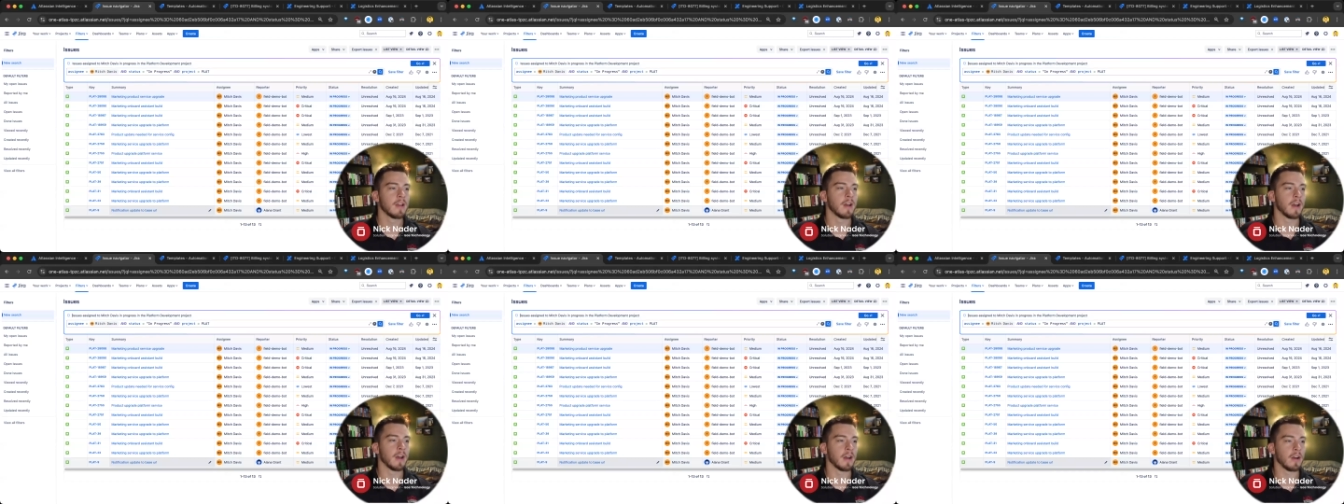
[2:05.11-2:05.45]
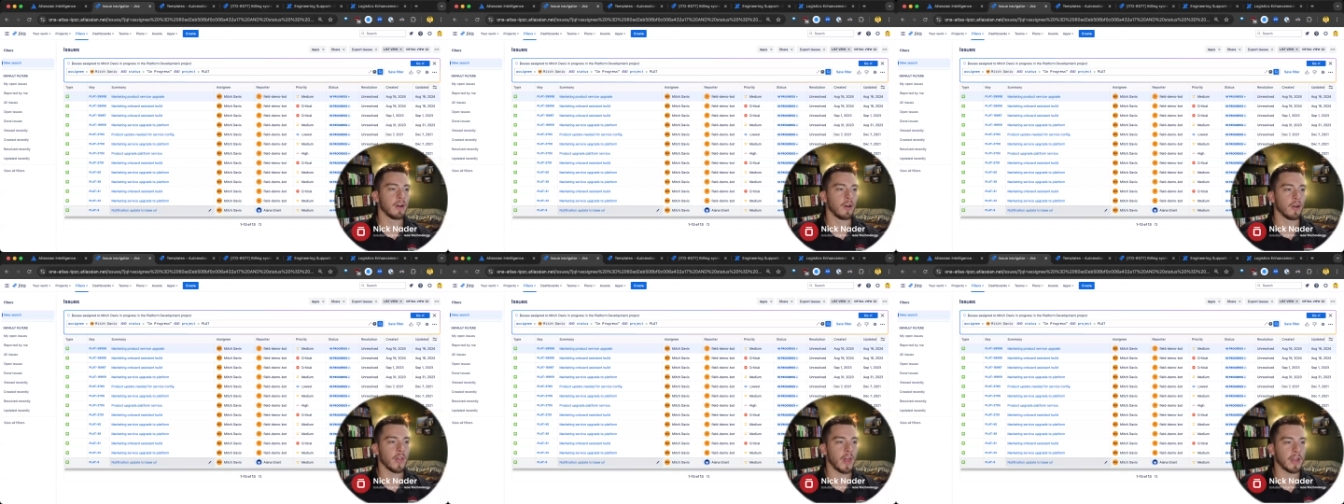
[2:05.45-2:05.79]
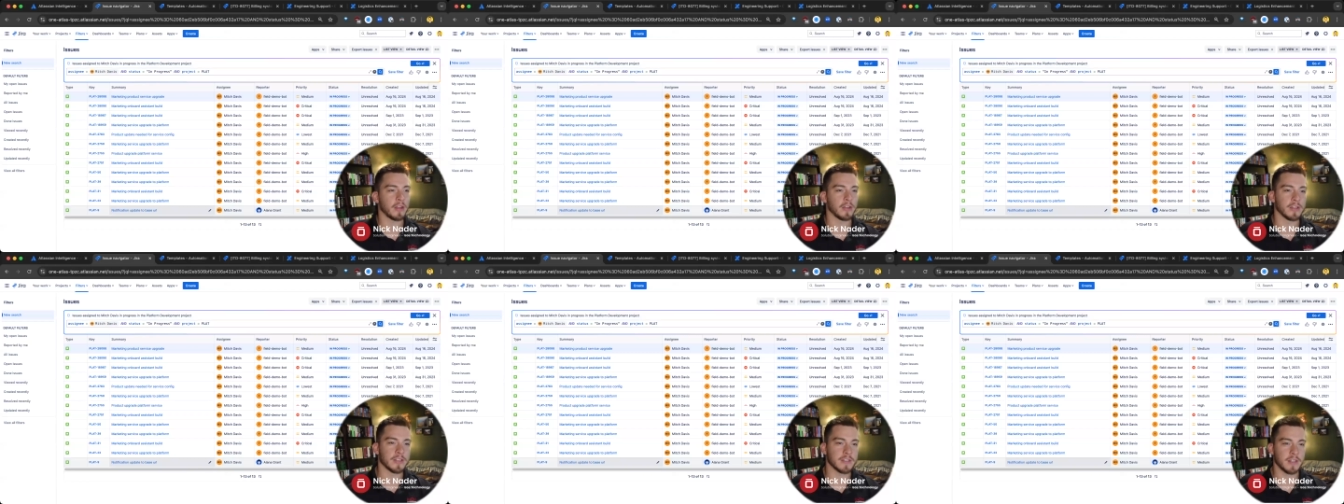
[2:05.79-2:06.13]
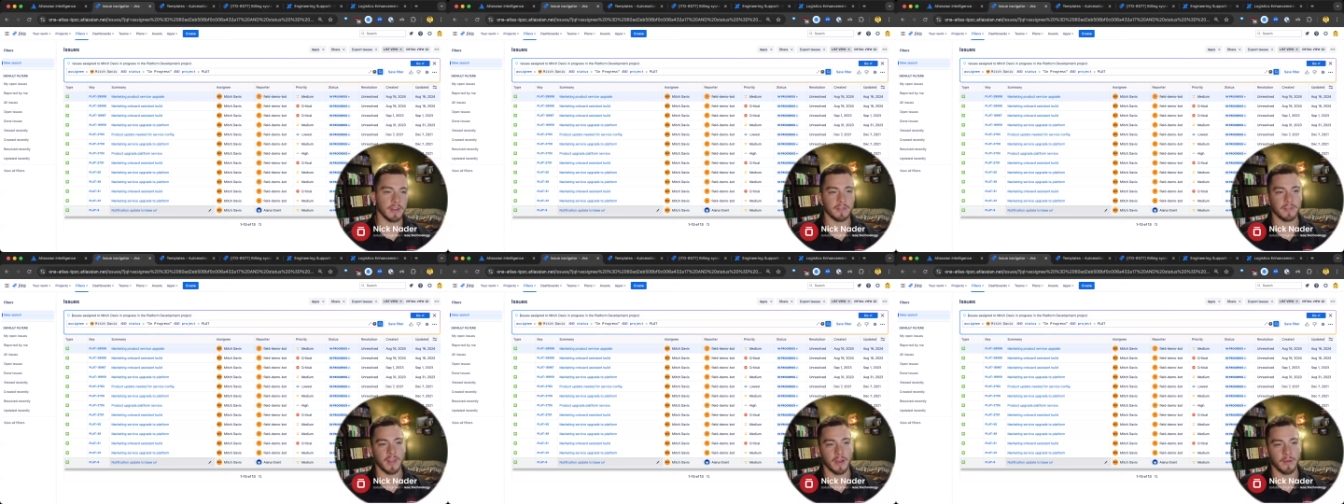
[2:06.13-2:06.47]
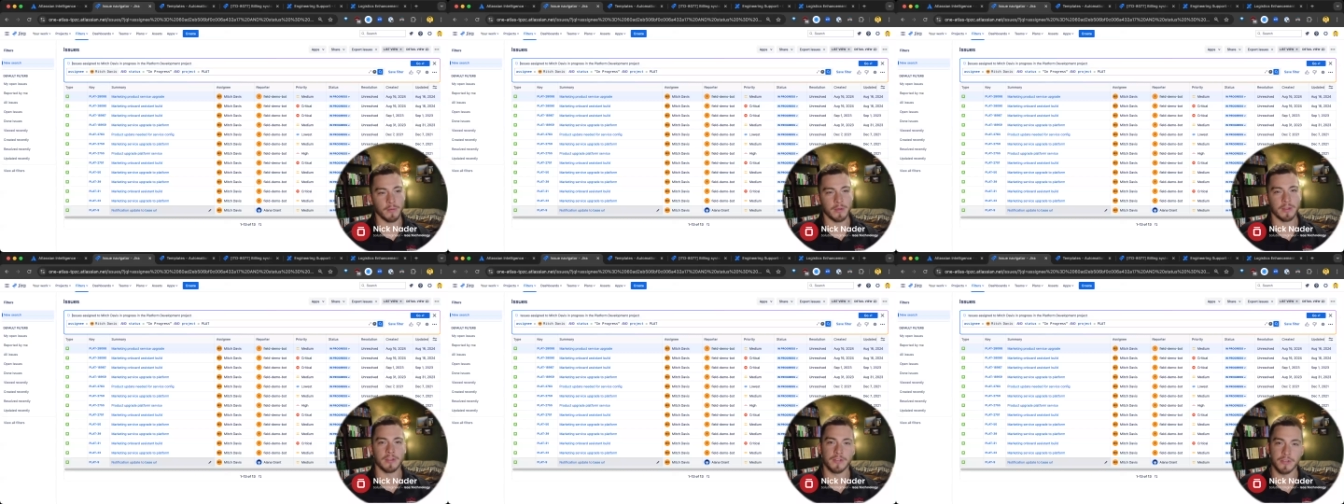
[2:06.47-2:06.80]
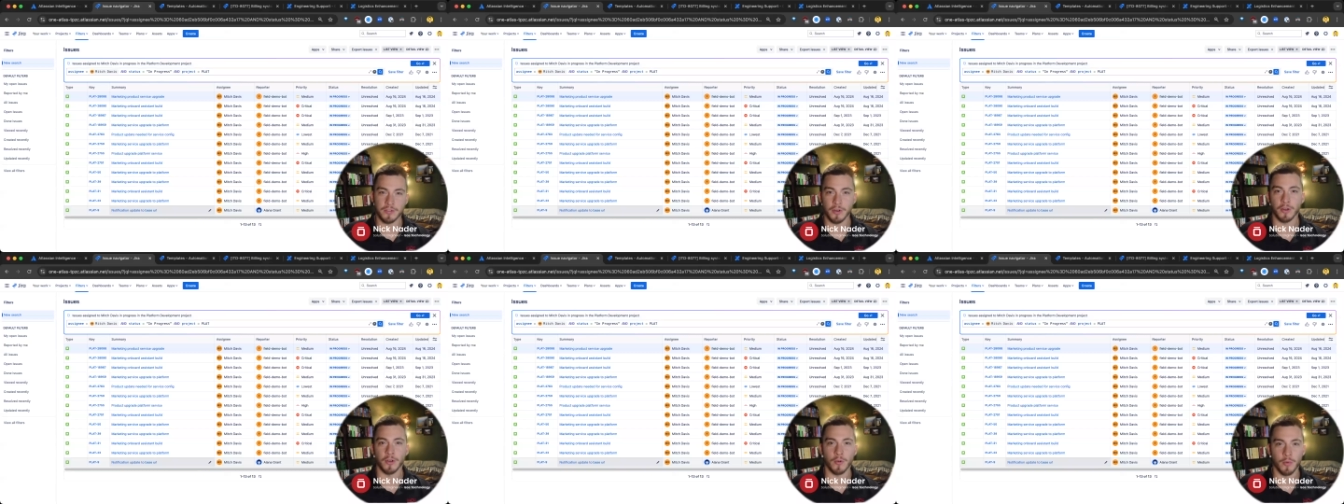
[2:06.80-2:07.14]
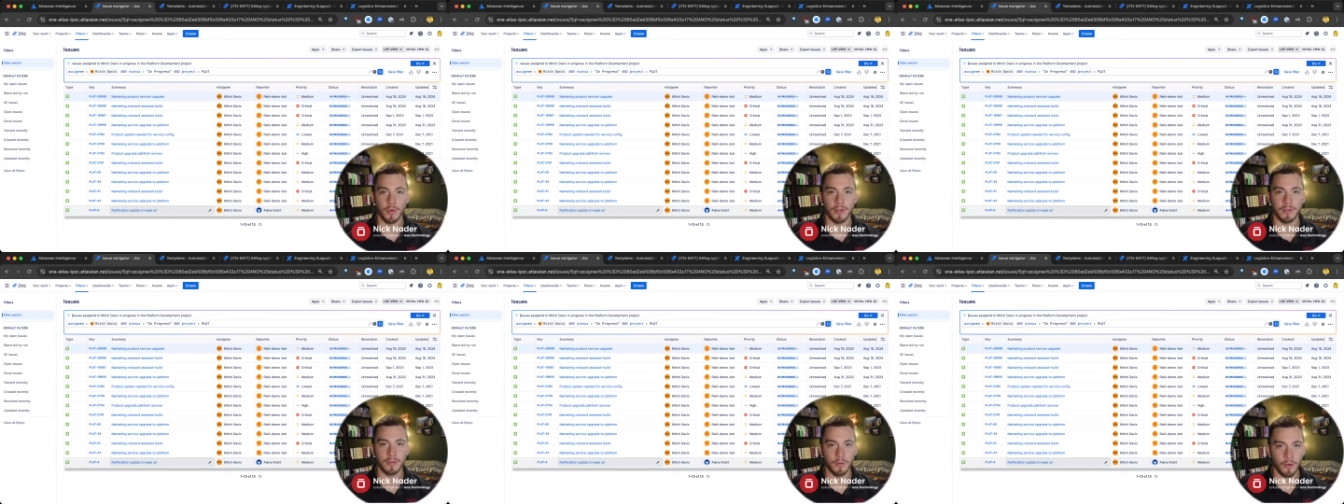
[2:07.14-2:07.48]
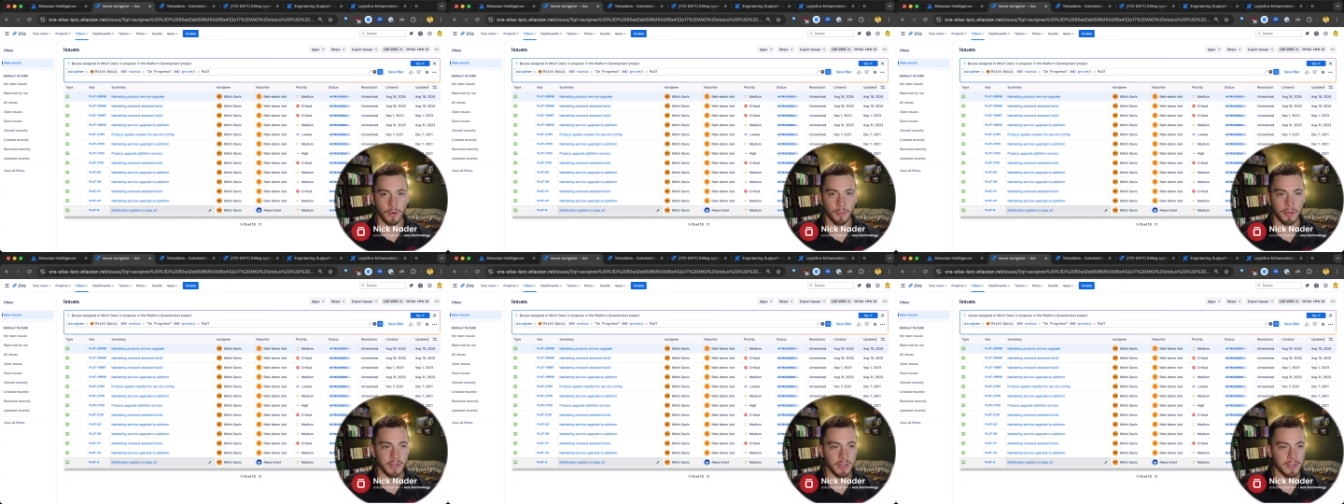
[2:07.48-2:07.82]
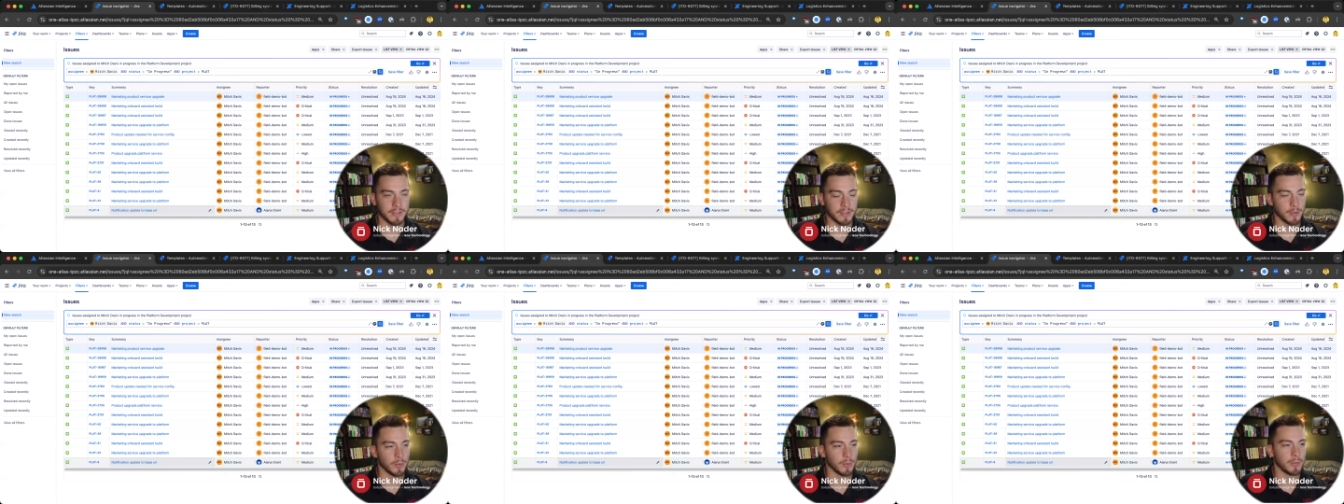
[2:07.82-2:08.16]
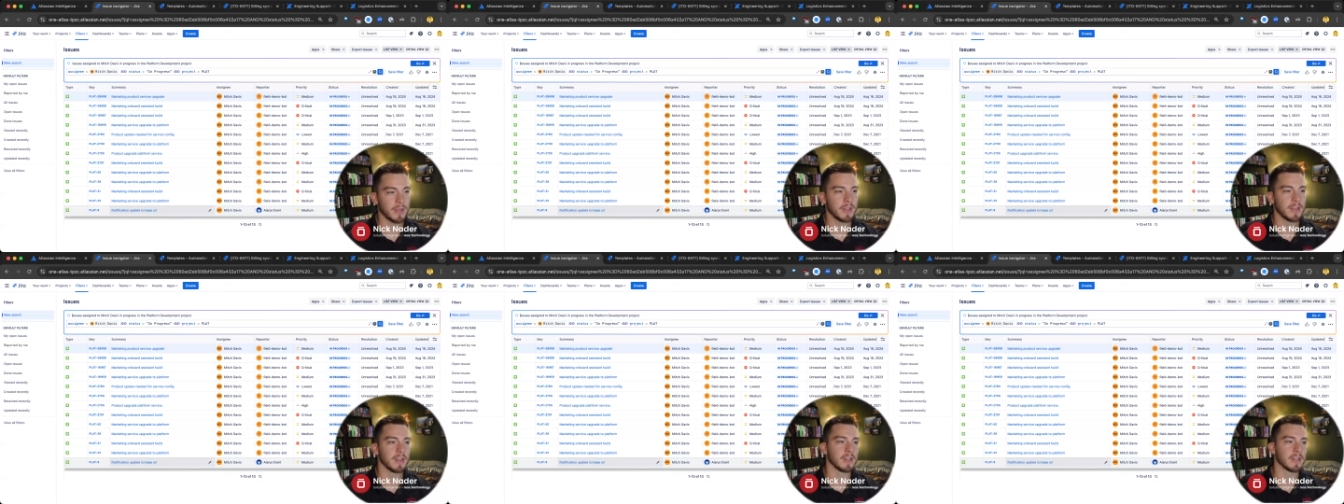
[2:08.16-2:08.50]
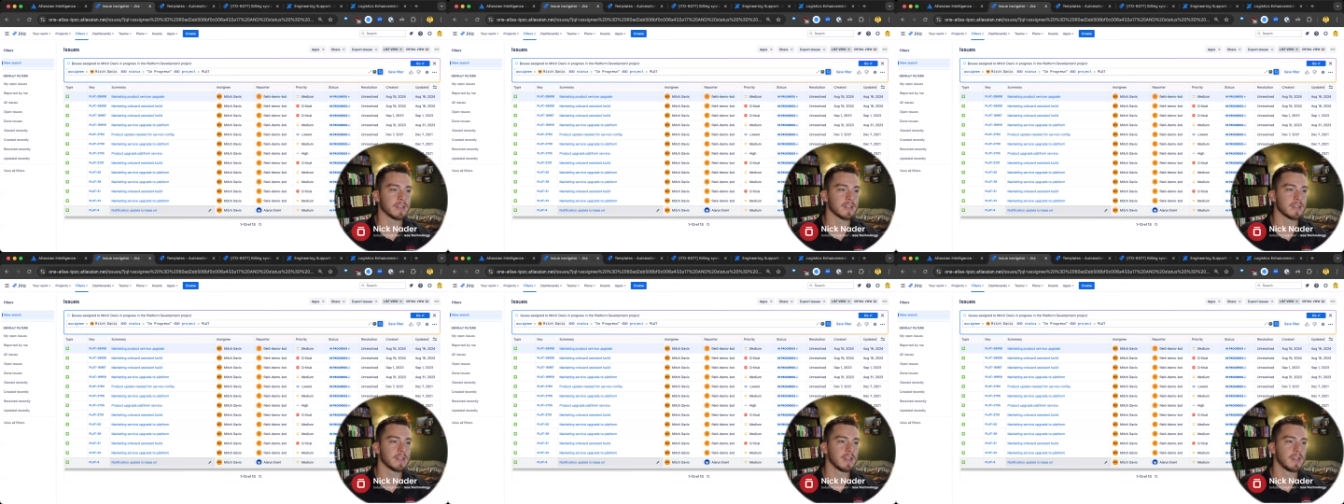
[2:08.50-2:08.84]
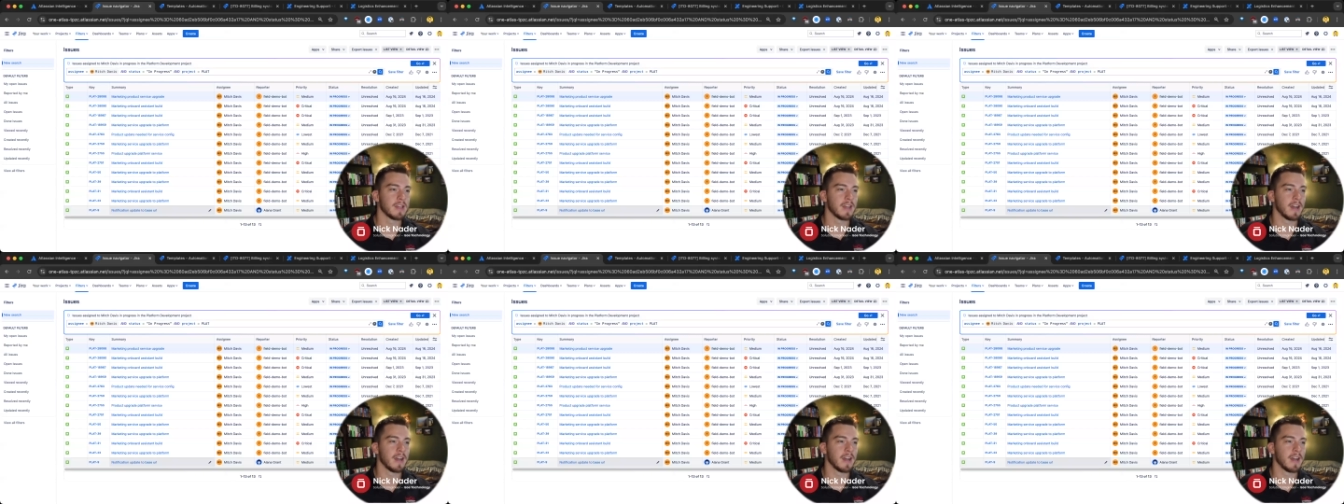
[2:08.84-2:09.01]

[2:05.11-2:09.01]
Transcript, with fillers: uh, all that good stuff that we struggle with normally as human beings.